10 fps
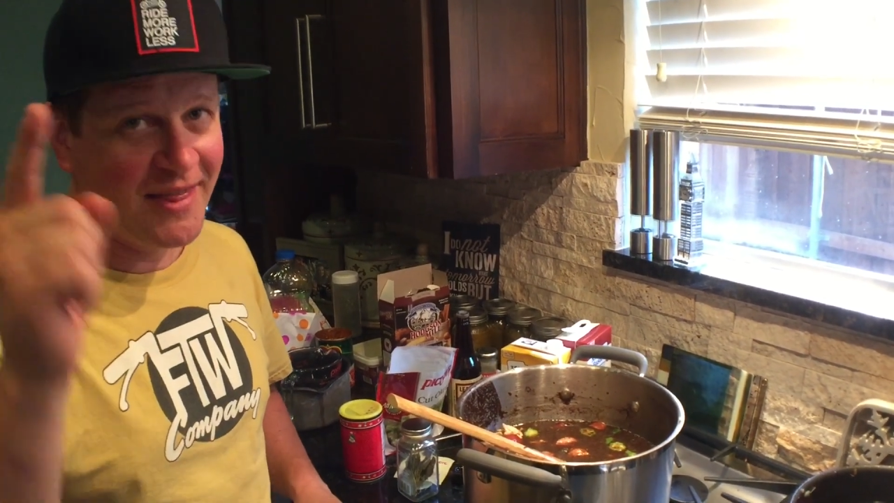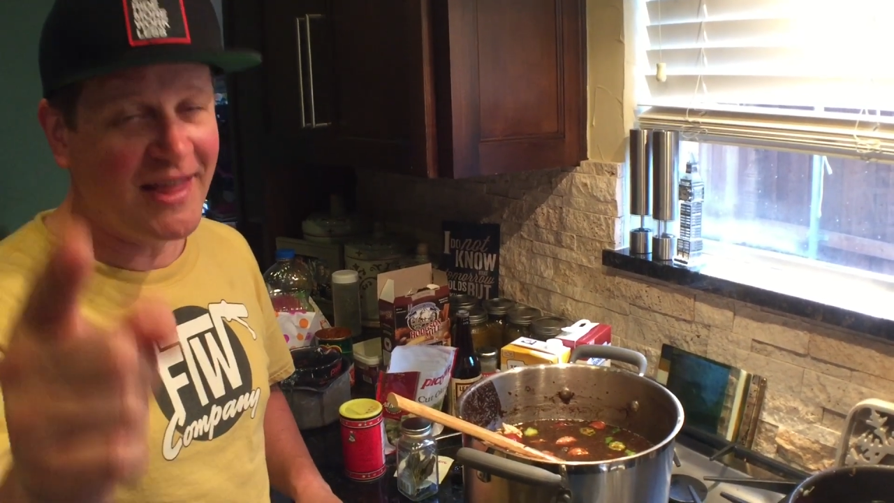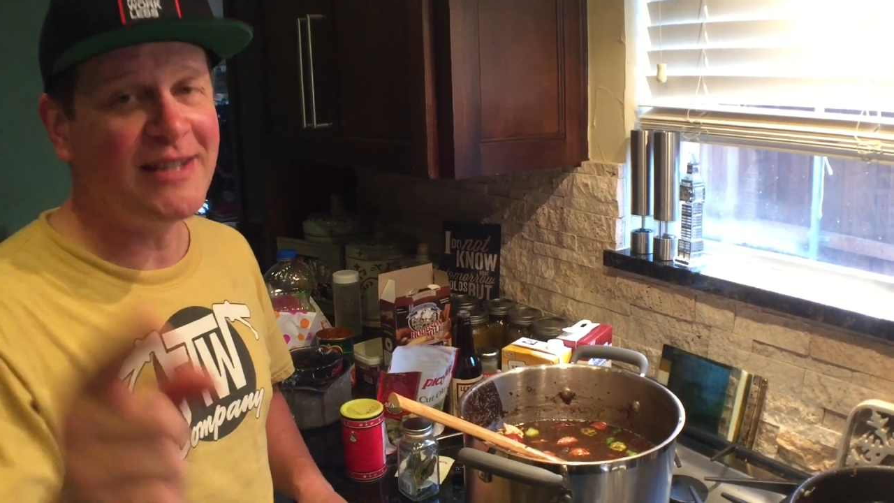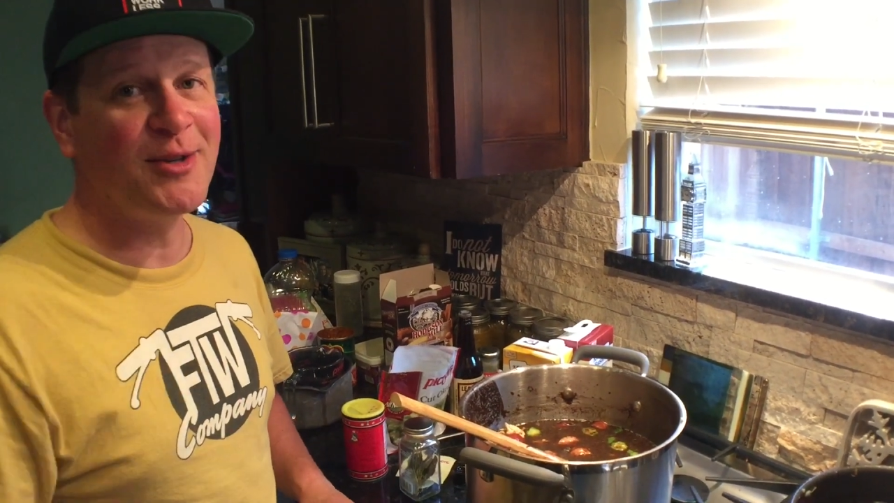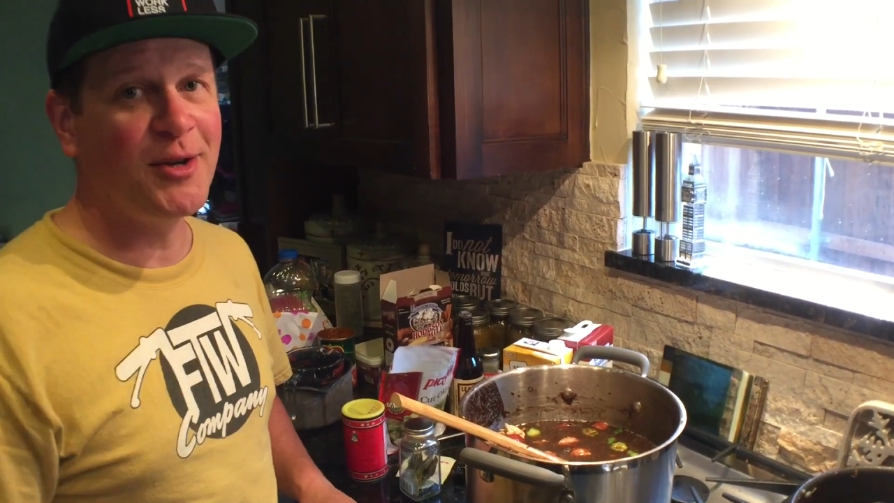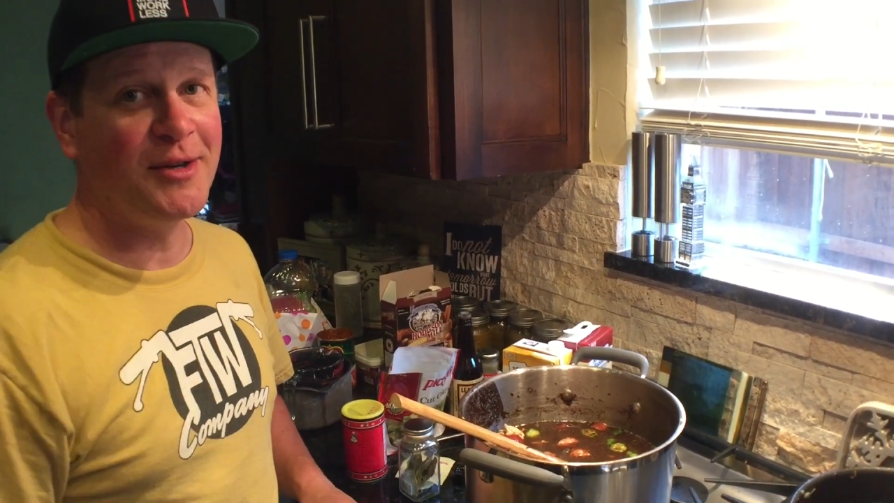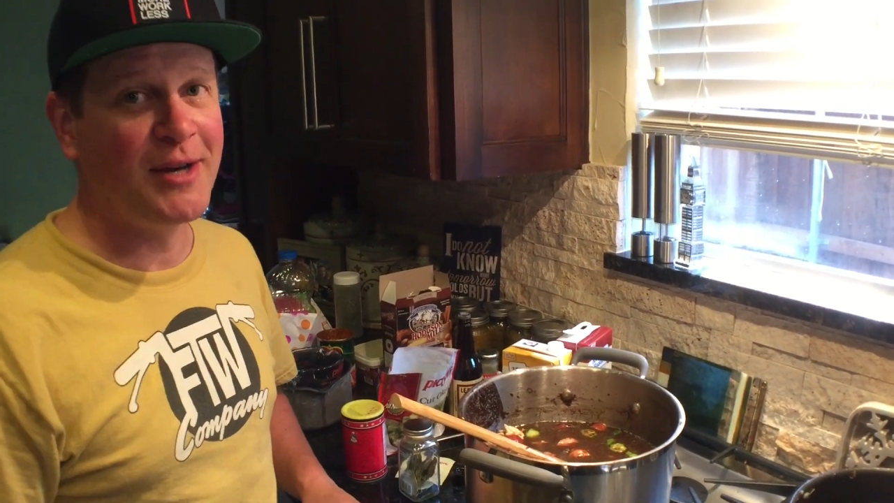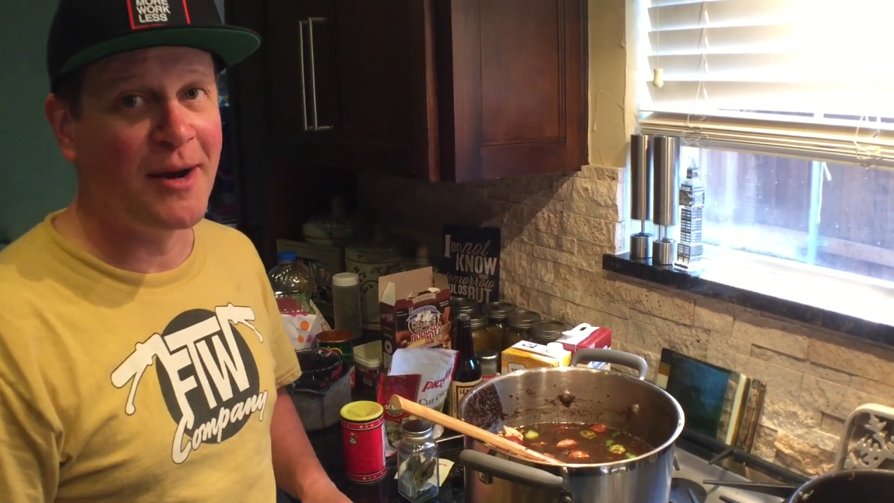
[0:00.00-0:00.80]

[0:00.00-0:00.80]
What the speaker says: that's a good